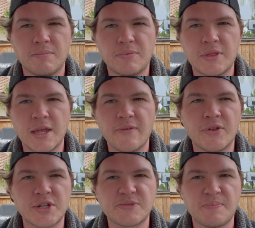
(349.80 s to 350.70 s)

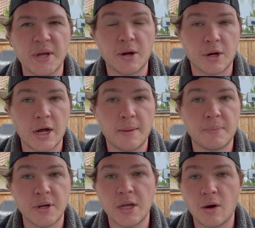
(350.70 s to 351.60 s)
even this bigger
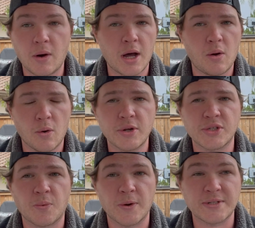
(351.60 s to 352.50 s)
company, Ohio
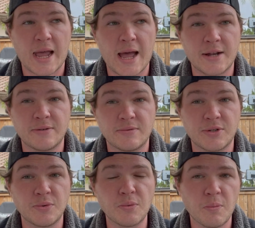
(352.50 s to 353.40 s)
Ordnance Works, had
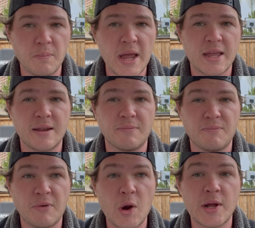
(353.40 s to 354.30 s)
to make it
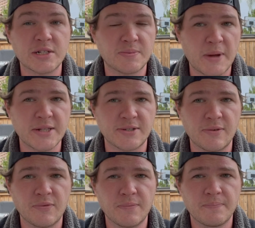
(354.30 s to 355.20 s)
very
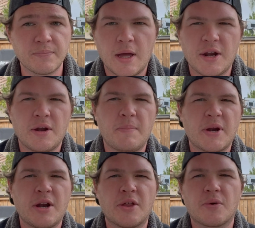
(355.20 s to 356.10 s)
expensive.
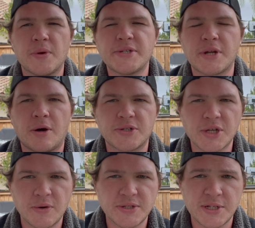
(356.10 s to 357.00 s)
But another reason
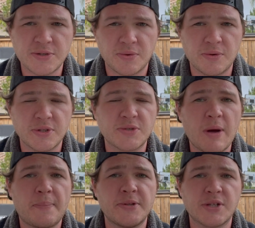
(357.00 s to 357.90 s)
also is these
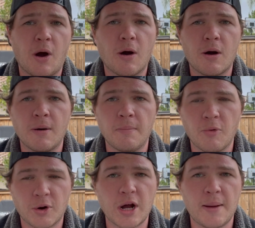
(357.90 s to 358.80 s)
weapons are
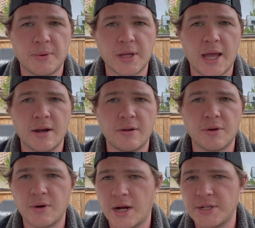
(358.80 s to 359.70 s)
more complicated.
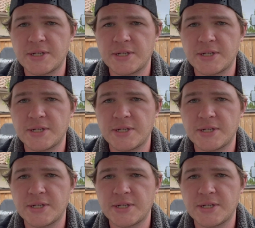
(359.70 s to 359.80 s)
They're not as